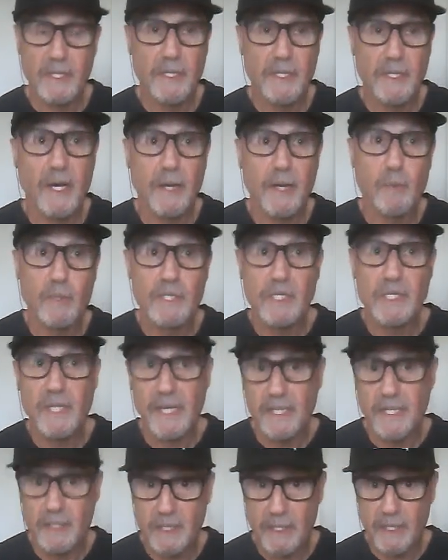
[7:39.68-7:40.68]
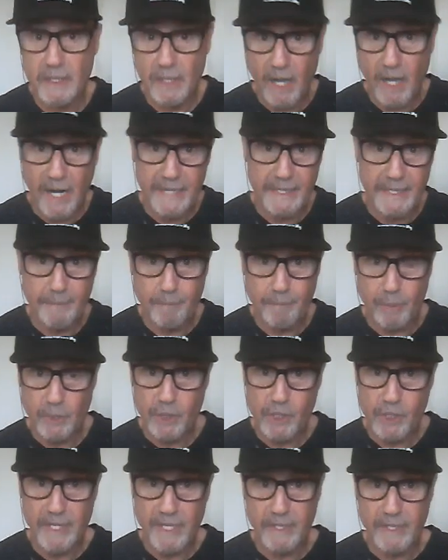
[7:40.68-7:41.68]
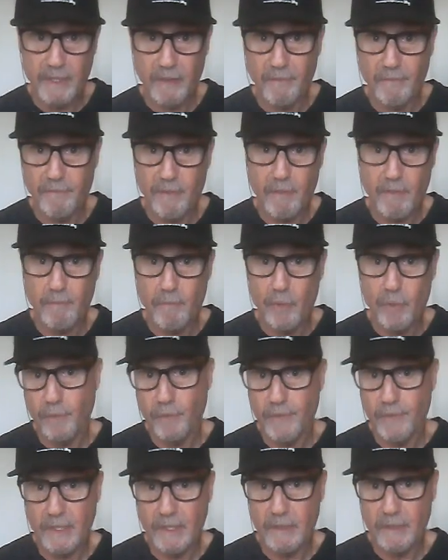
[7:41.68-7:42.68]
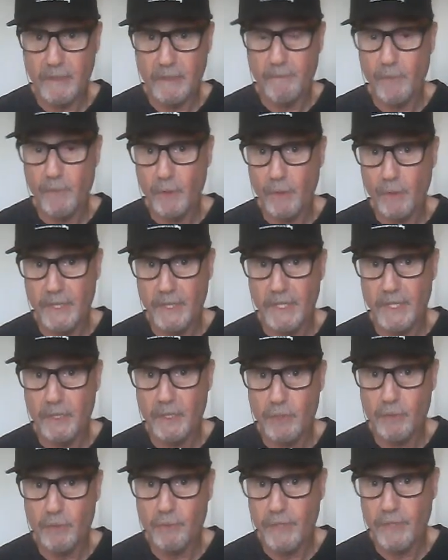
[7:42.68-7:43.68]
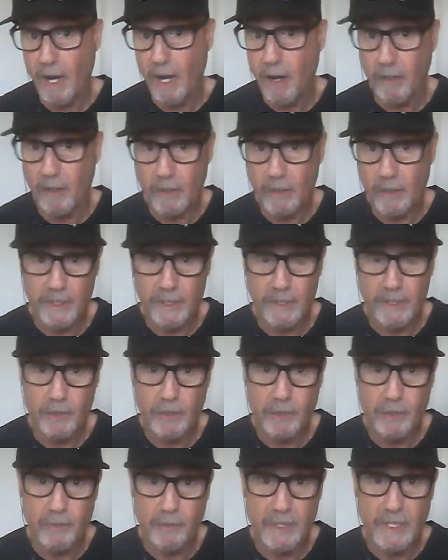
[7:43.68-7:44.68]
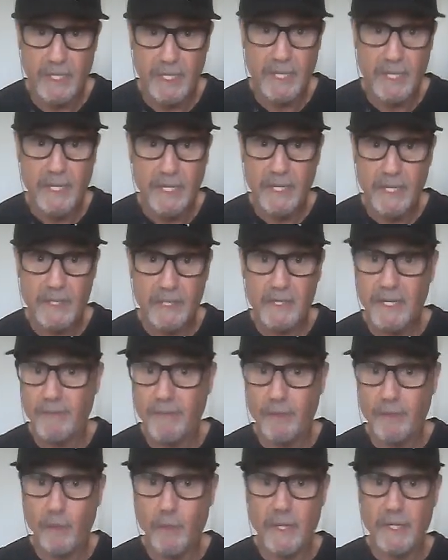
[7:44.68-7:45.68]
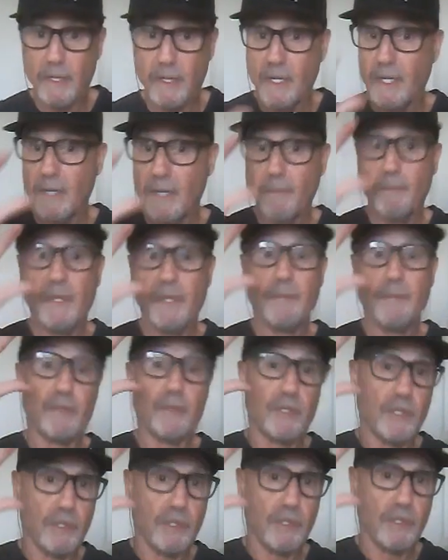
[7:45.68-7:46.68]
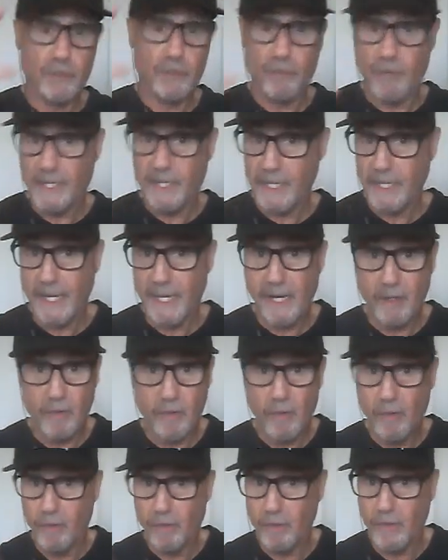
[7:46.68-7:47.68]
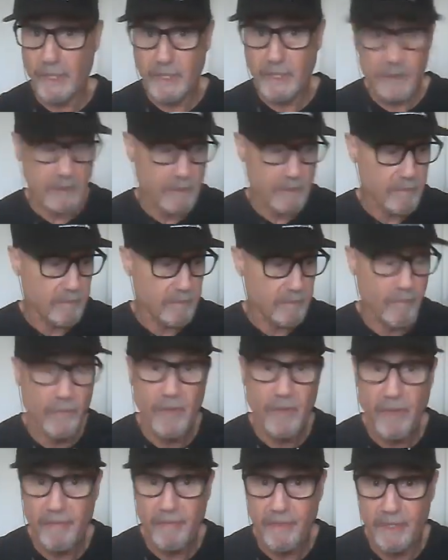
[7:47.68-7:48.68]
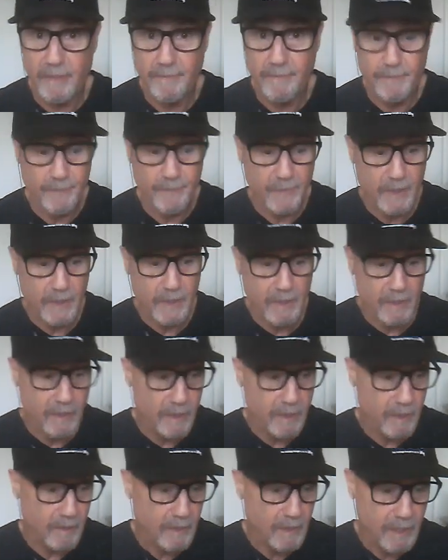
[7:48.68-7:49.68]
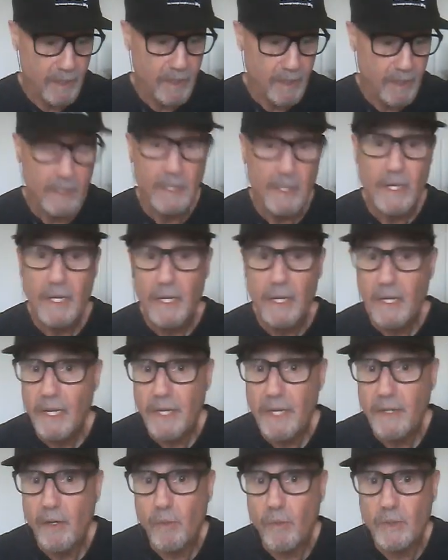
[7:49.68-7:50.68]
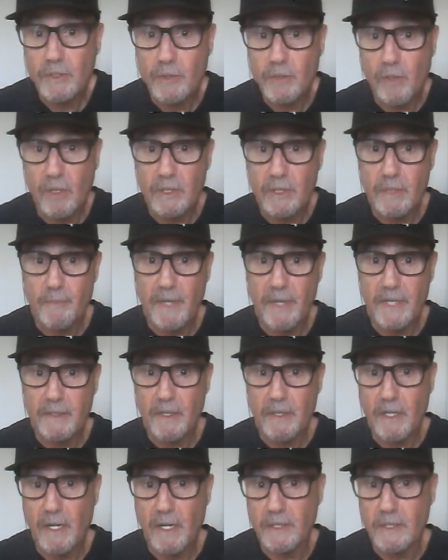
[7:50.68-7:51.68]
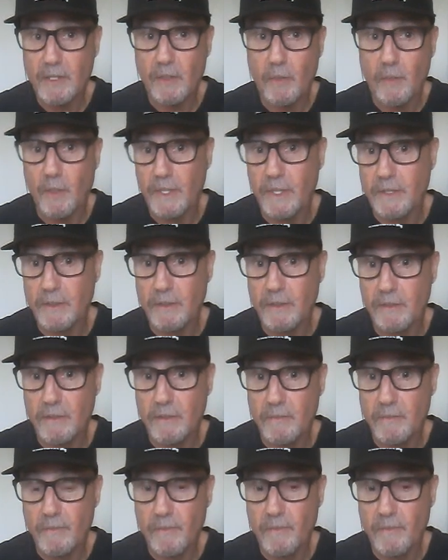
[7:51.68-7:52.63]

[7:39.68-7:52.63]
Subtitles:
I would say it's in 90% of the movie industry, Hollywood industry. It's everywhere. People just drinking alcohol like it's nothing, And no one talks about the consequences,